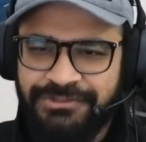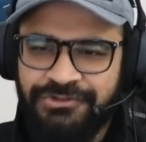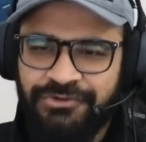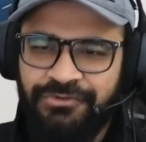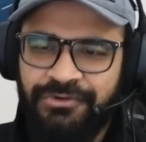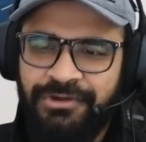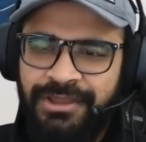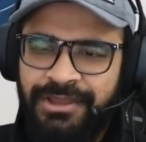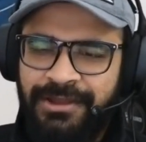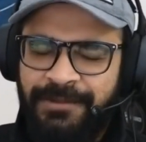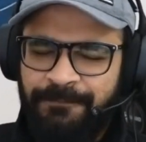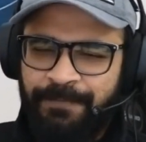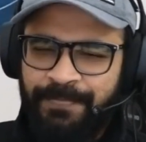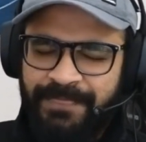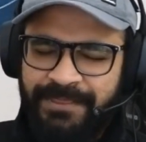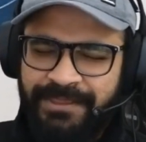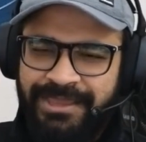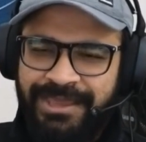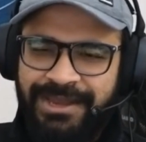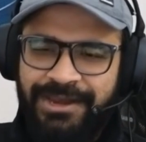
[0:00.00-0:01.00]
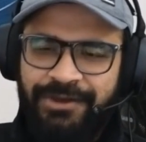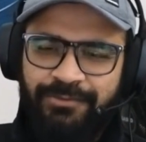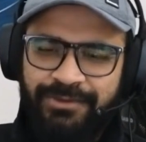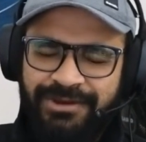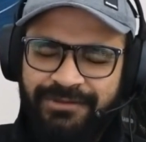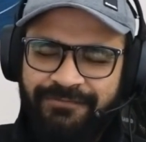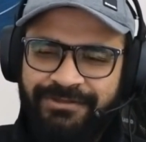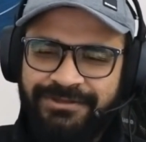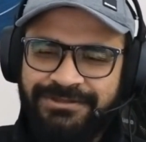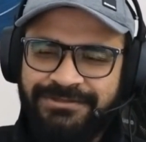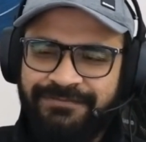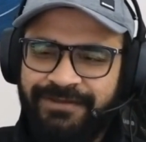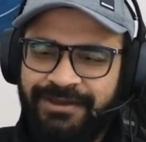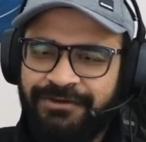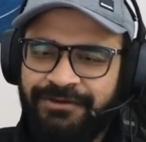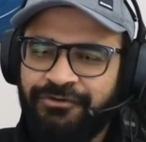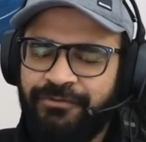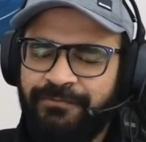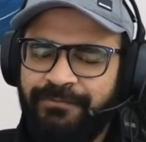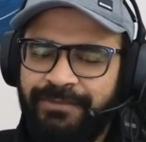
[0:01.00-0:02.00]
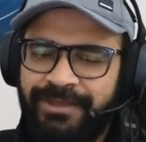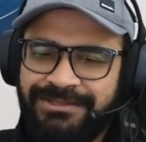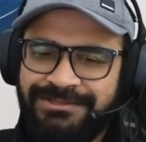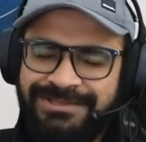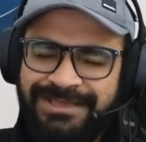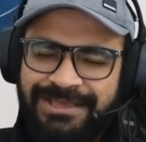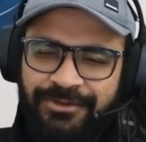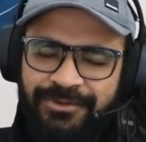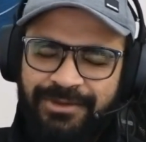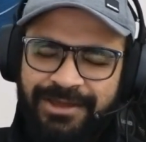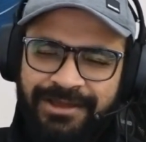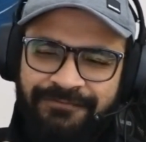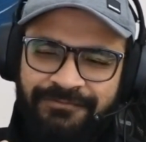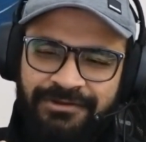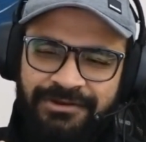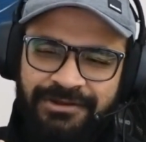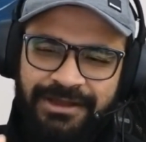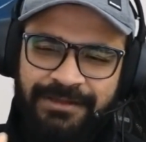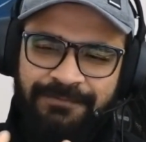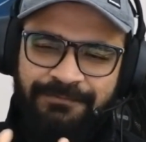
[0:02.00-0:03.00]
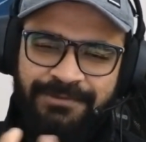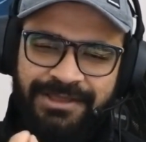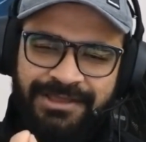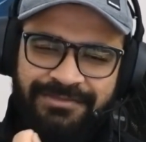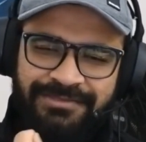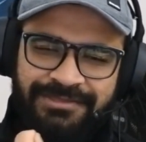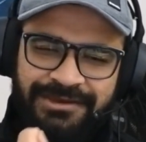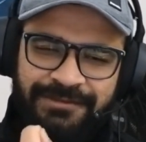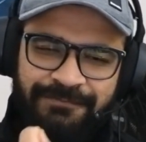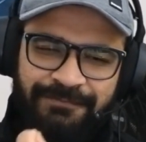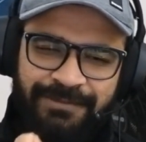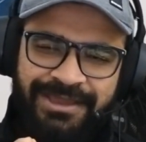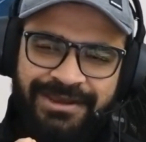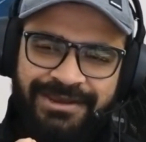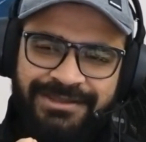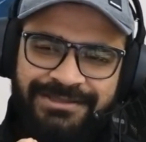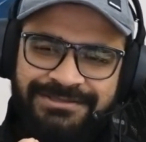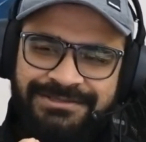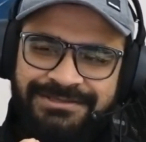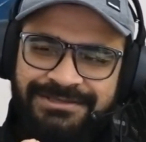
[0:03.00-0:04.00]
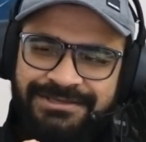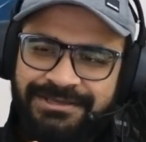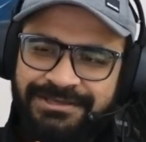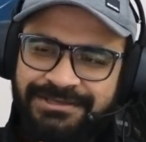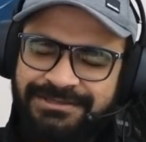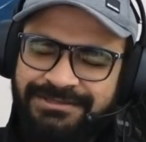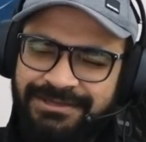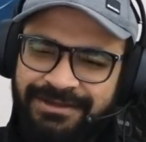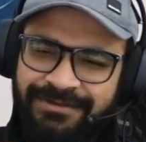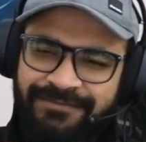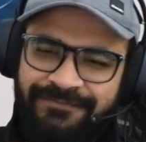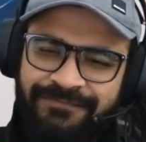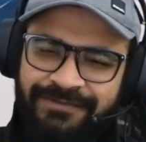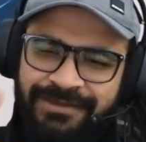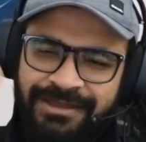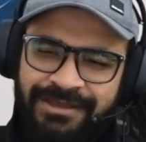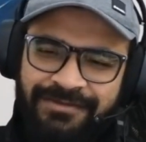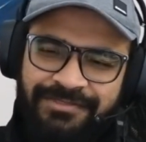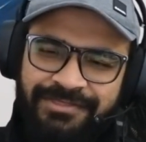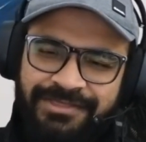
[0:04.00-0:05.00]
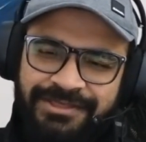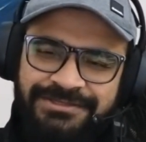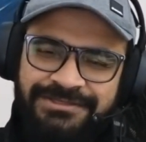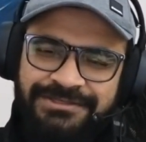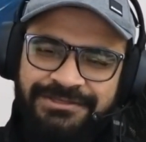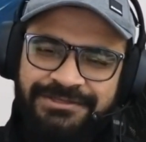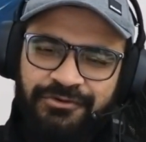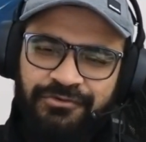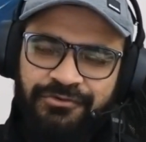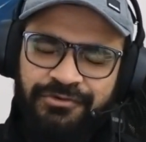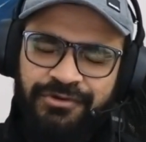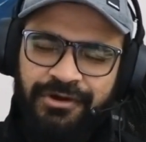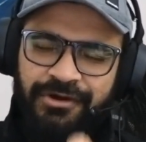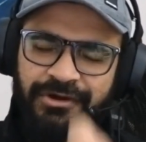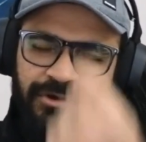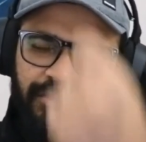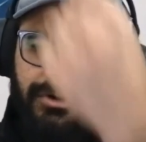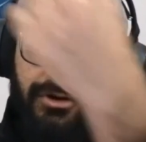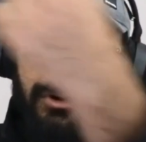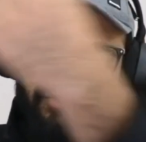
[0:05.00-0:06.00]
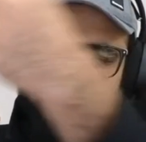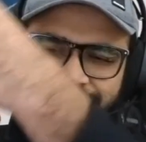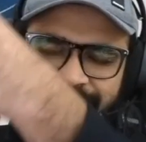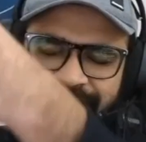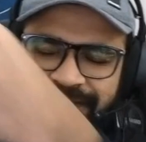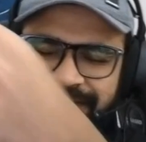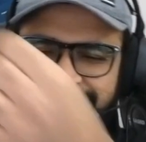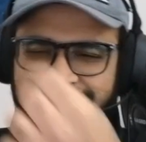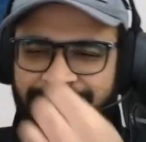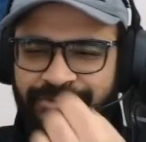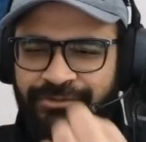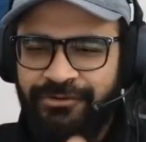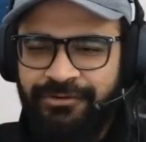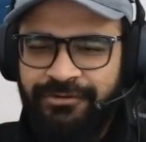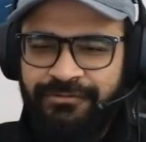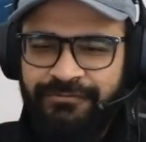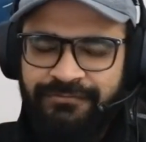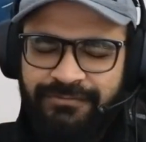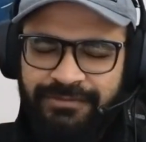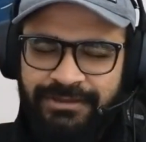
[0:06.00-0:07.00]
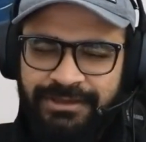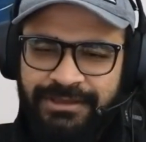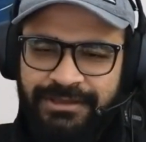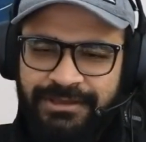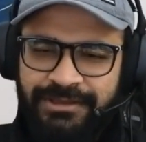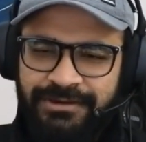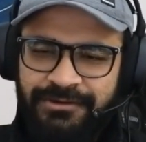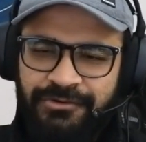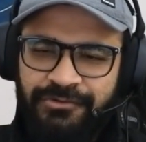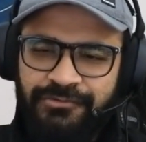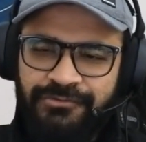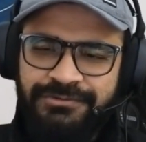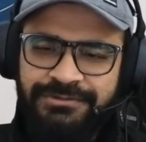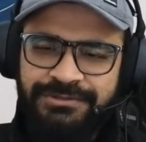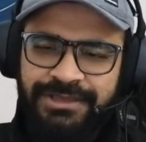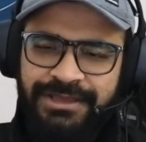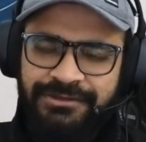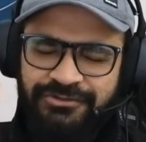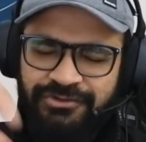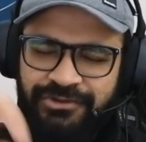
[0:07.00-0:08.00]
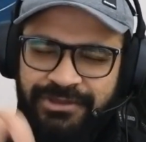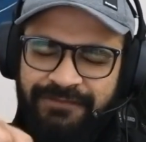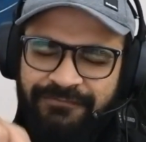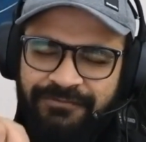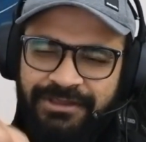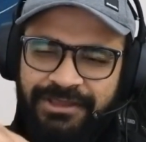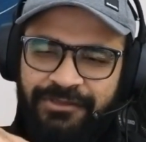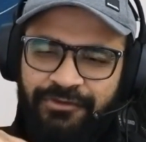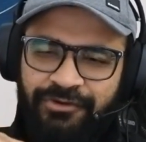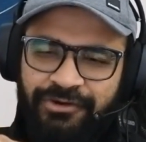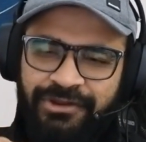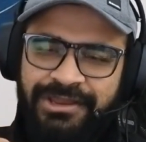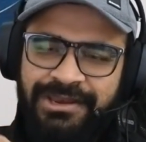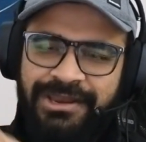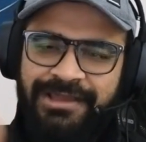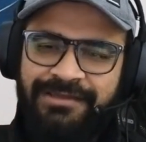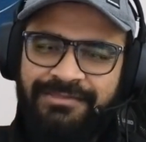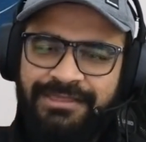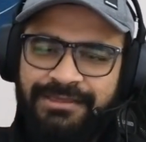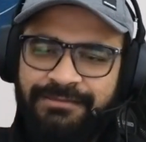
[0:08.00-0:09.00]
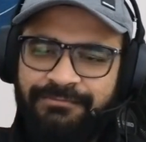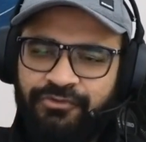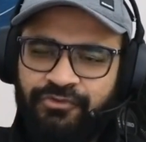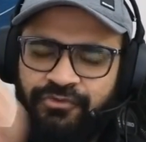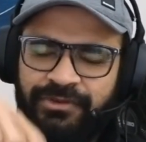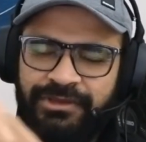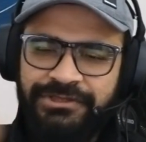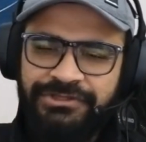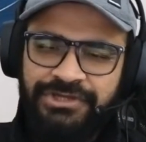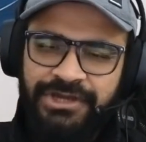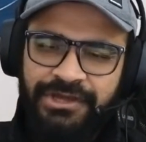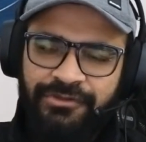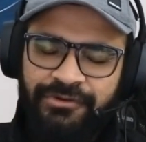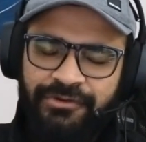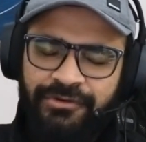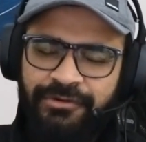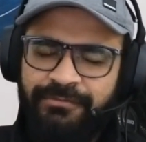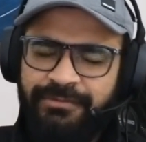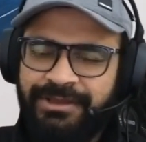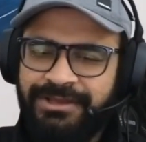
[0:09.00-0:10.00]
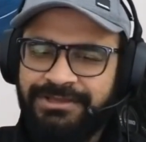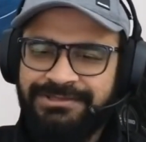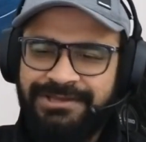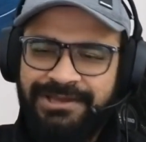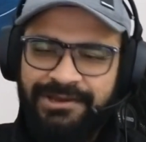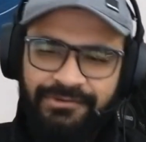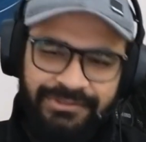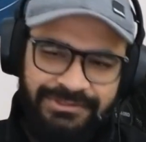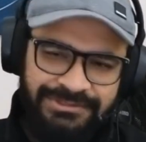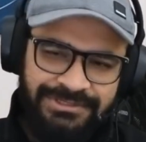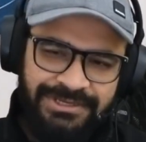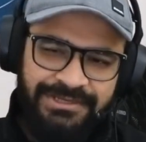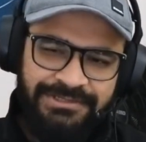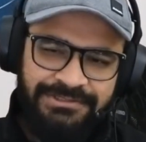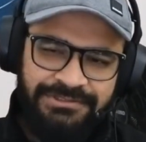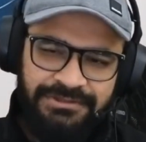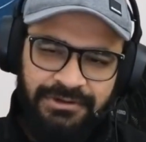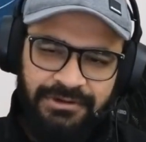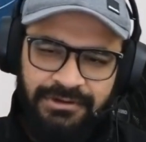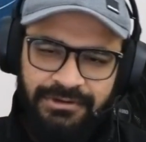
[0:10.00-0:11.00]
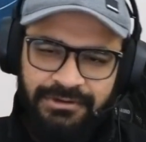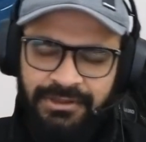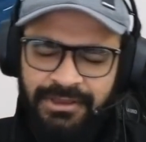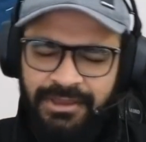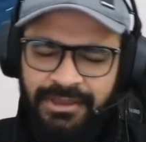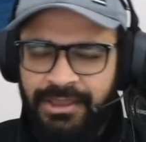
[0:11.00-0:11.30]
So getting rid of this vector means that you have to update the dependencies of this node on all of these other nodes. So you have to either connect them to each other because now this guy is gone.